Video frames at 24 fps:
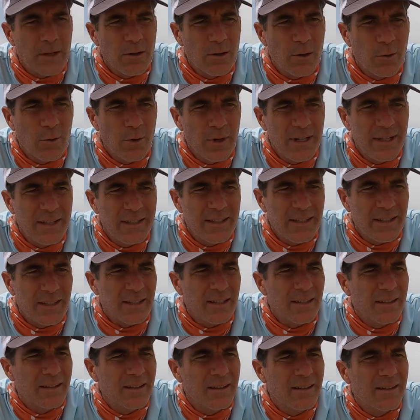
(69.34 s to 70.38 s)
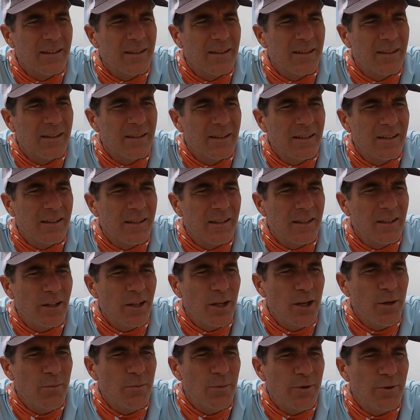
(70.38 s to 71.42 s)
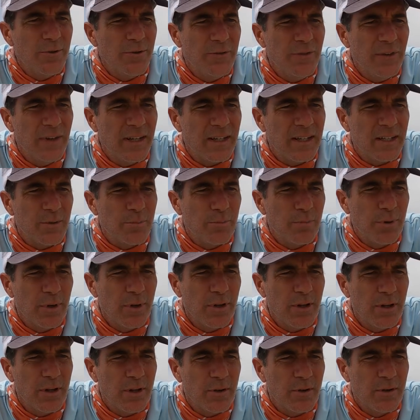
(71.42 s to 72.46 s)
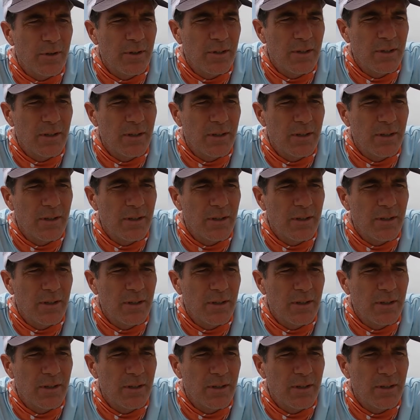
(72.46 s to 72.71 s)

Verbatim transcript: What is it? Global Fix Pro.